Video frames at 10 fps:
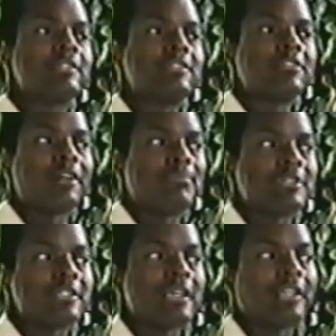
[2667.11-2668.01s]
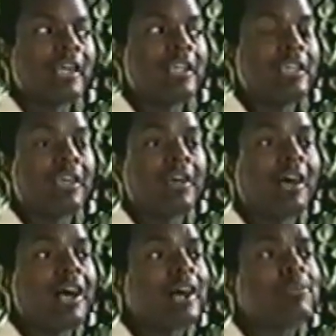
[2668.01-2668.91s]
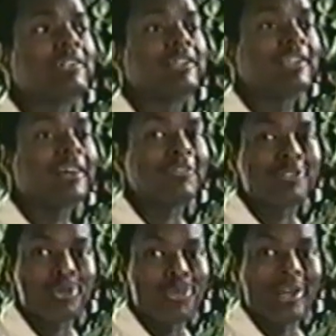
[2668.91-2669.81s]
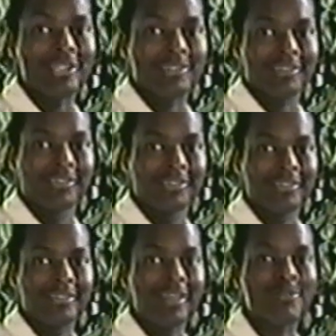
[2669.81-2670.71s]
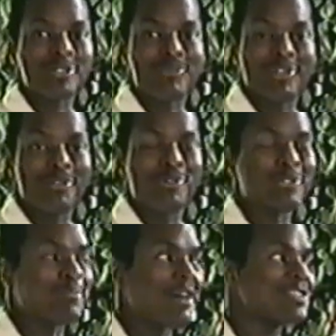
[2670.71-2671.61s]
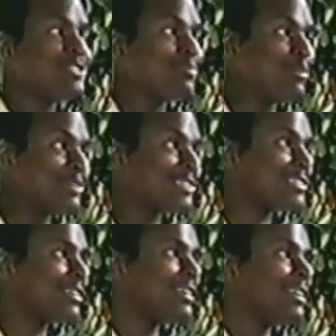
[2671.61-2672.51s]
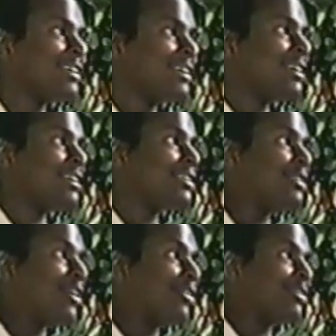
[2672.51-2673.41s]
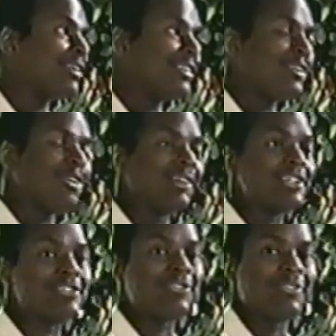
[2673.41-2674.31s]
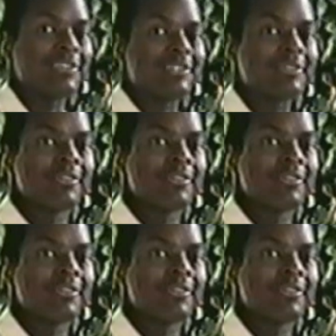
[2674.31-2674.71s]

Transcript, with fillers: stood up and said, lady, I would love to wait. Exactly. That was one of the most compassionate moments. Exactly. You know, from uh -huh. the uh-huh. whole history of this